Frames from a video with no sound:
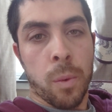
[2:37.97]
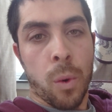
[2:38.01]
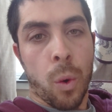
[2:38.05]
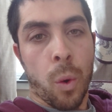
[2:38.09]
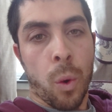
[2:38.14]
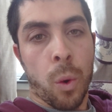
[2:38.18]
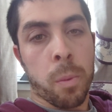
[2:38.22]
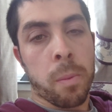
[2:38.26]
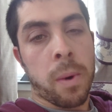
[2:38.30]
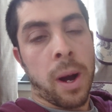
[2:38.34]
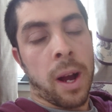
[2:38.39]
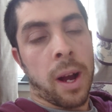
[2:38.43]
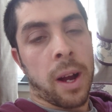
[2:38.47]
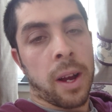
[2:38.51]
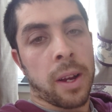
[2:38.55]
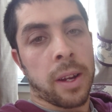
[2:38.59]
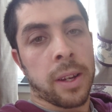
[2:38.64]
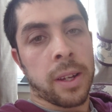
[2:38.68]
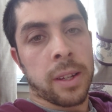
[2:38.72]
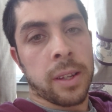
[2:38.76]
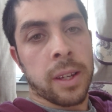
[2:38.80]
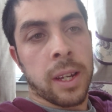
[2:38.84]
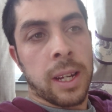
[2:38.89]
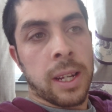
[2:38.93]
all
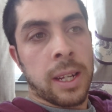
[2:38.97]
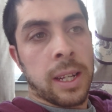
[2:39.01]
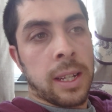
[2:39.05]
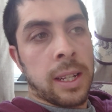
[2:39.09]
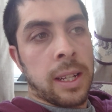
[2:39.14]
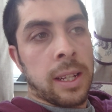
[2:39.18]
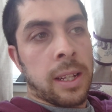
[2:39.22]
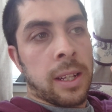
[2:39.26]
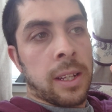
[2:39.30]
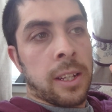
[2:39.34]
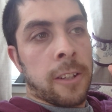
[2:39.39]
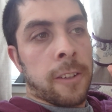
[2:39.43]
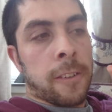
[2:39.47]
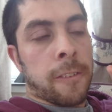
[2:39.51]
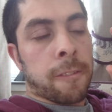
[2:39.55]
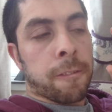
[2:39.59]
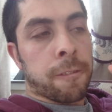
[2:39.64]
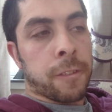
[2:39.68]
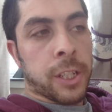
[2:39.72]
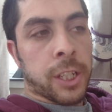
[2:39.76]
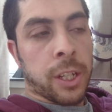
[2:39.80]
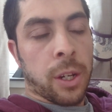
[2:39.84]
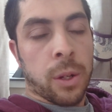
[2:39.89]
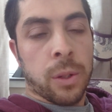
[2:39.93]
my
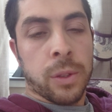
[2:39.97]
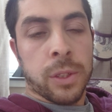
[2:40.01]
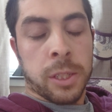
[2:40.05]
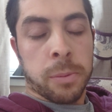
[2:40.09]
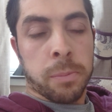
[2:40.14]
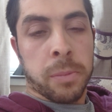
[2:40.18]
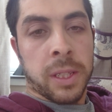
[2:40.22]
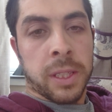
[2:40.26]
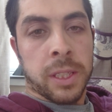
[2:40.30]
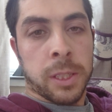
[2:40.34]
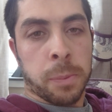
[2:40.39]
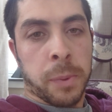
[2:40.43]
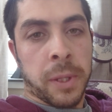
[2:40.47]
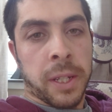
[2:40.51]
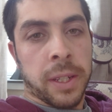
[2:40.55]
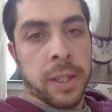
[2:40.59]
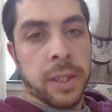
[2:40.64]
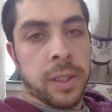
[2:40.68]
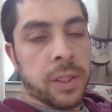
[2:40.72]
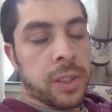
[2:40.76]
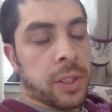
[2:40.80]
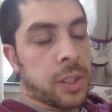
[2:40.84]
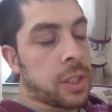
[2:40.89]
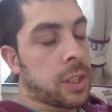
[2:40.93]
videos and my
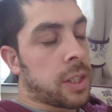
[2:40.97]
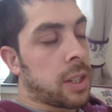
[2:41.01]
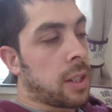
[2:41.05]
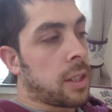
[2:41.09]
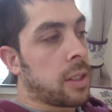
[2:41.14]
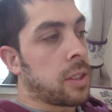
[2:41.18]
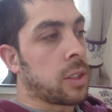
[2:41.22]
speech.